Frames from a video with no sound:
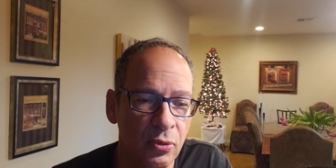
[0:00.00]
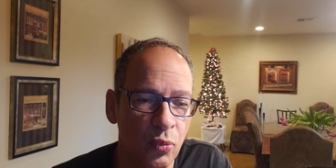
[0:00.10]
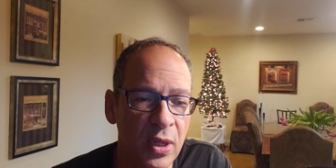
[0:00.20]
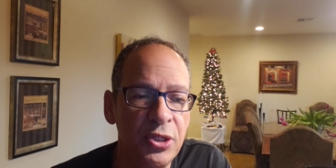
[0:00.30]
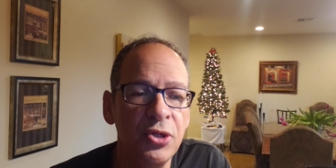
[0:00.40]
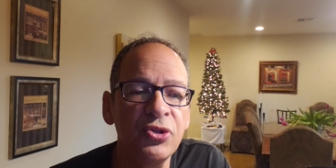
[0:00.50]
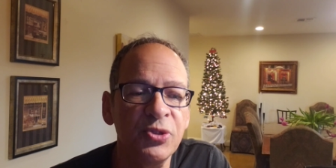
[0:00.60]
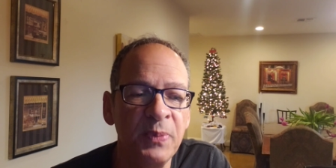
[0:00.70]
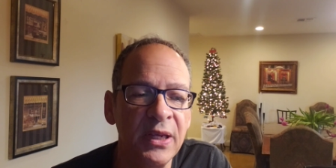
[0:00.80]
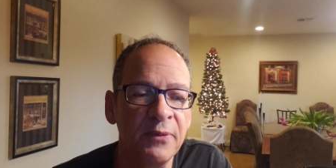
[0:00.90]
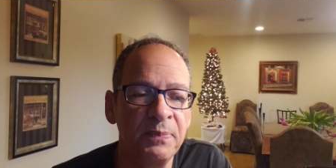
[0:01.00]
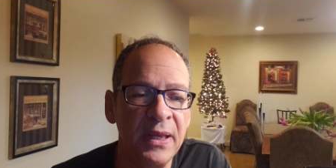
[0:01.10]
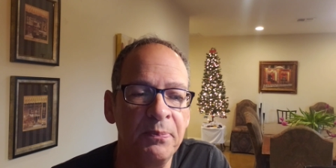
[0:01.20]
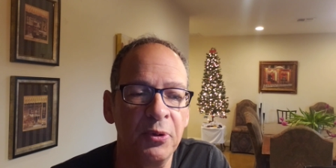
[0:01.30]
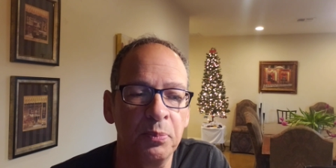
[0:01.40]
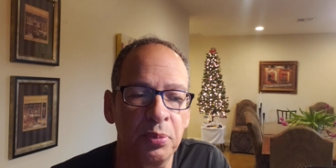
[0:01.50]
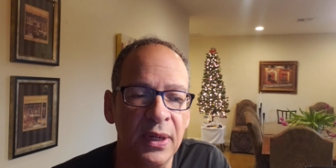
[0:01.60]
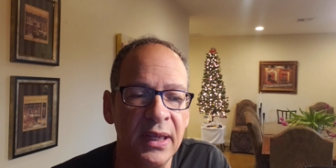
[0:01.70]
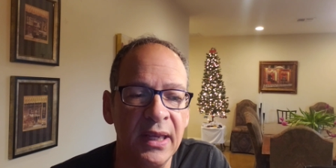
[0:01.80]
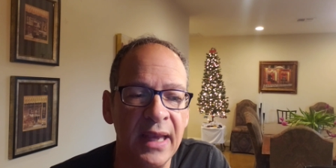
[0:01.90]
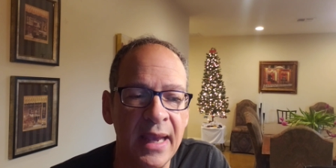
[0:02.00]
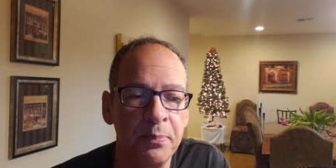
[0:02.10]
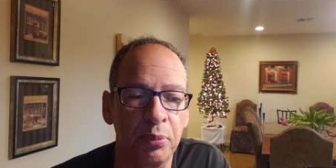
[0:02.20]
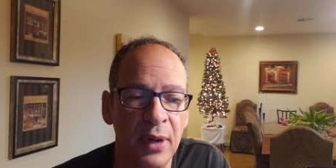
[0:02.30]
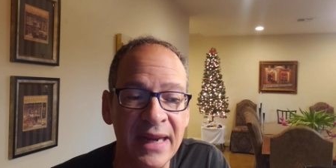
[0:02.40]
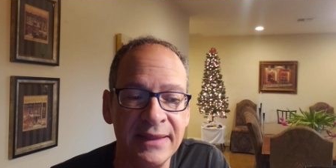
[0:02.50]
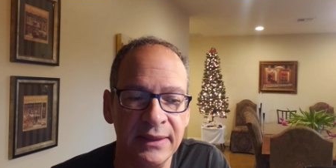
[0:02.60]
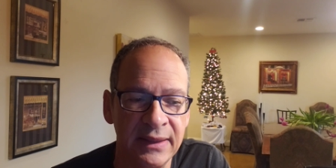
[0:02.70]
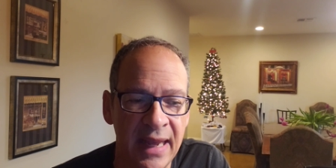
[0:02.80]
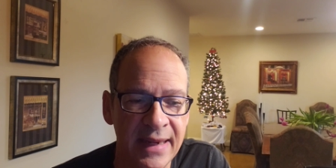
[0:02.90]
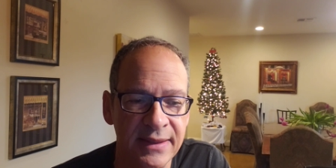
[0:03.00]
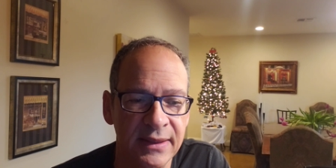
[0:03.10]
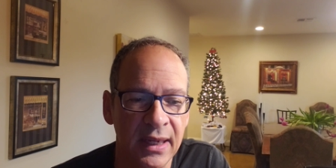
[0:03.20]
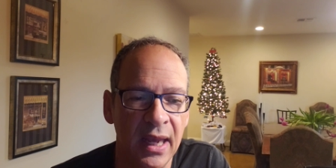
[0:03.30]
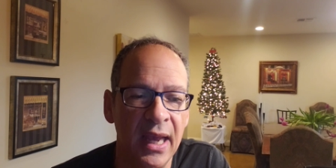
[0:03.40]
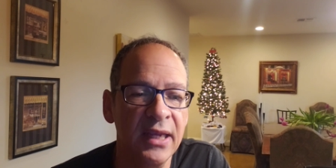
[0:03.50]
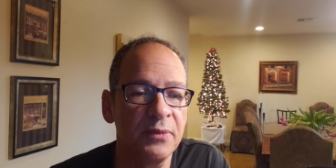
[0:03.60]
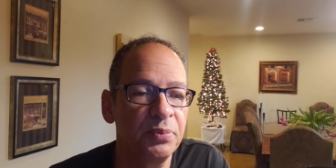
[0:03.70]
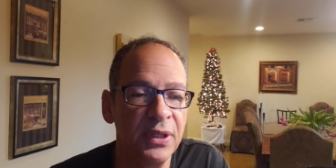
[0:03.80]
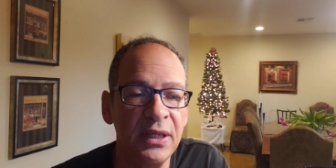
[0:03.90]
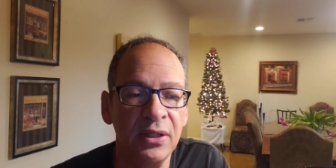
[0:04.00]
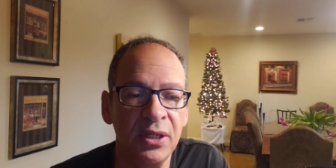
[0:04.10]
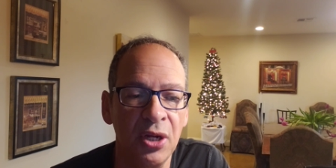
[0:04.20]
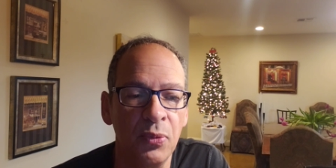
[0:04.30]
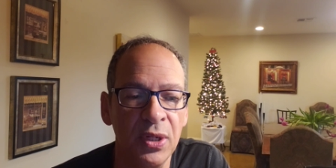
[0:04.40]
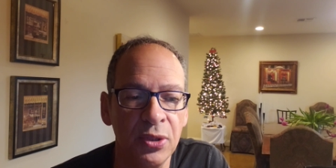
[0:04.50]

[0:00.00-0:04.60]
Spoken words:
When you speak of people bringing a bright light, I completely know what